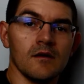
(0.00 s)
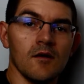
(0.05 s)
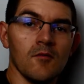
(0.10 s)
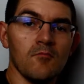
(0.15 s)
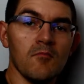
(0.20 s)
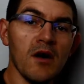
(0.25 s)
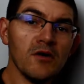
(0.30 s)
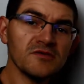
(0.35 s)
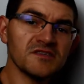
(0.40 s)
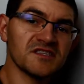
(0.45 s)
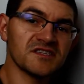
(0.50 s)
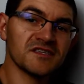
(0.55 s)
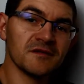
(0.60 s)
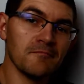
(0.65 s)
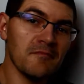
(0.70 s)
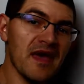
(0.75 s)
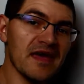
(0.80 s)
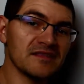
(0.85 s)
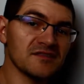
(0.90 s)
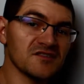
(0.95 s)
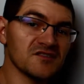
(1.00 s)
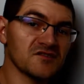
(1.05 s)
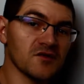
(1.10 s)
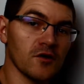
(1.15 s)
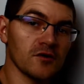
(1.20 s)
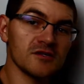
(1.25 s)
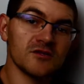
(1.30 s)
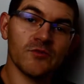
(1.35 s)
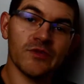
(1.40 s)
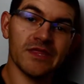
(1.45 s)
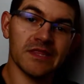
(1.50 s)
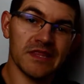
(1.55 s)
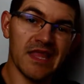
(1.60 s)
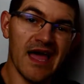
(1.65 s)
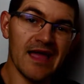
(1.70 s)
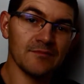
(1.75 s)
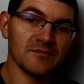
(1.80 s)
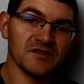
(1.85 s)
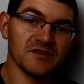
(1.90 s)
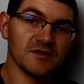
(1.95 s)
Most cement starts with
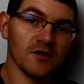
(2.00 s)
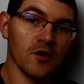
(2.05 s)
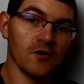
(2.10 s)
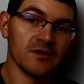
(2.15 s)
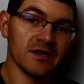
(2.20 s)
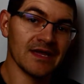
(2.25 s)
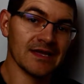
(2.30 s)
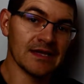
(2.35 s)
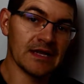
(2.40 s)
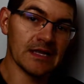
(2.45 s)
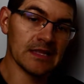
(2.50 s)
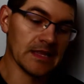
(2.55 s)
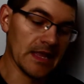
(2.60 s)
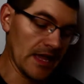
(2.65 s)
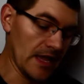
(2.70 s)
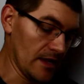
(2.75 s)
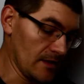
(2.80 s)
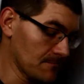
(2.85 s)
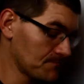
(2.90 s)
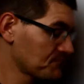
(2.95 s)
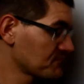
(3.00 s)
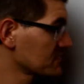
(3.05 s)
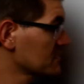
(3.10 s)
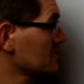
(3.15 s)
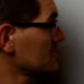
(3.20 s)
limestone and clay. The